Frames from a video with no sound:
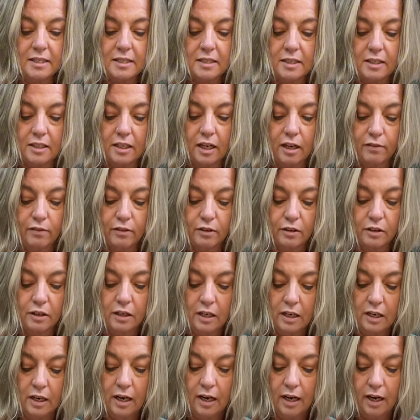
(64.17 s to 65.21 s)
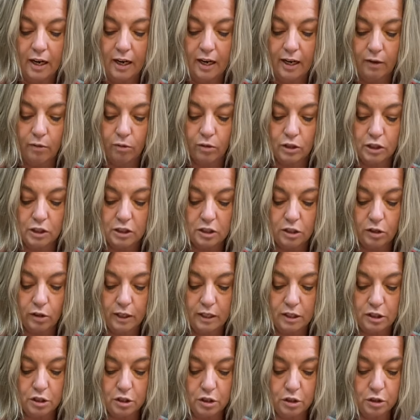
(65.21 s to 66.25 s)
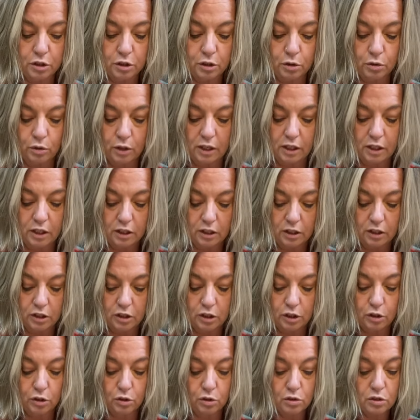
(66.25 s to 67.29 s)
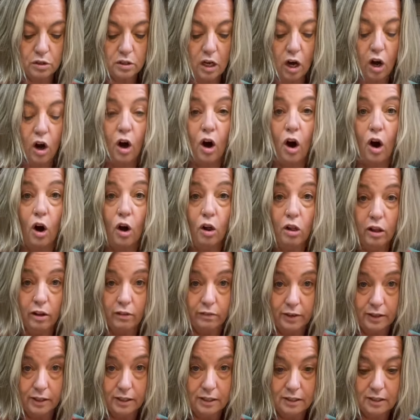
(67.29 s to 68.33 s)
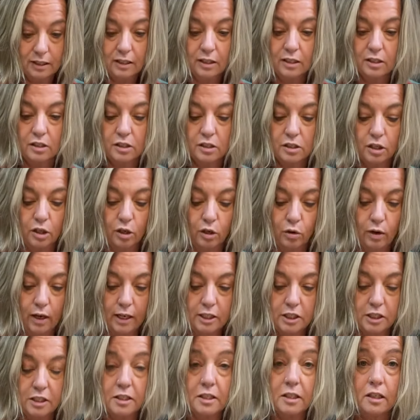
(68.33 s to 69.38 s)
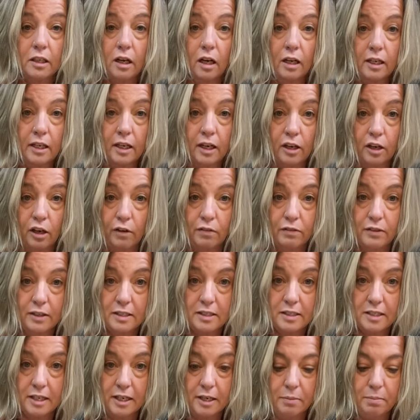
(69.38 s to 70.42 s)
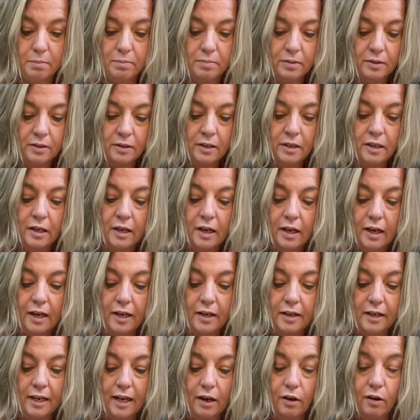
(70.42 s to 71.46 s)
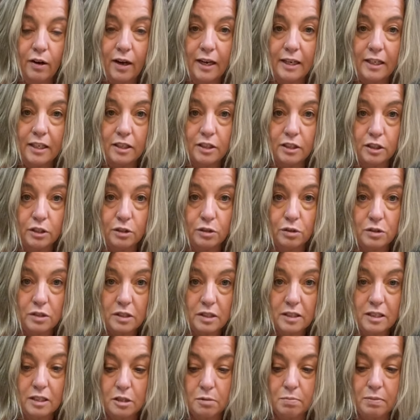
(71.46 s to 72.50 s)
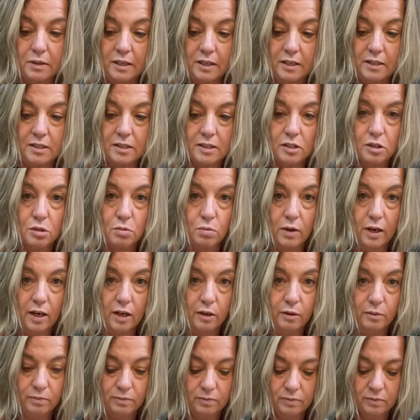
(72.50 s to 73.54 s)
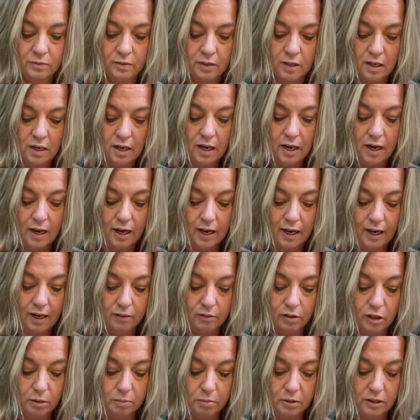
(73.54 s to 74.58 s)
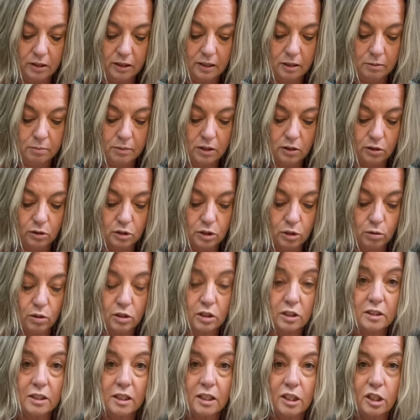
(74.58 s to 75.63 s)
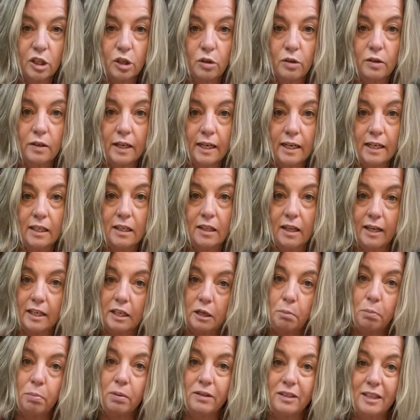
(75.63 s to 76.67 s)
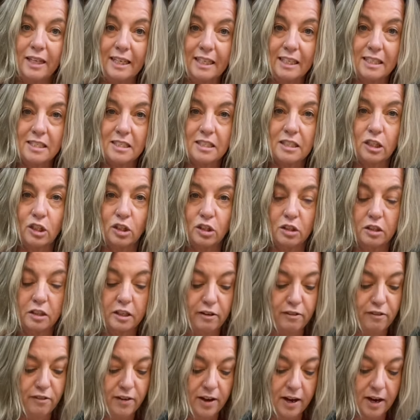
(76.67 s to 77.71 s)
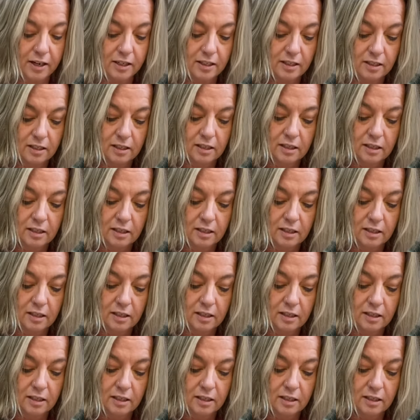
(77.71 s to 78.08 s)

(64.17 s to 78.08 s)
to cover, and we're just going to use all of it. So I just cut off the tip, and now I can use this piece as well, and I'm going to put it in the middle. So we're just going to create like a plant look effect.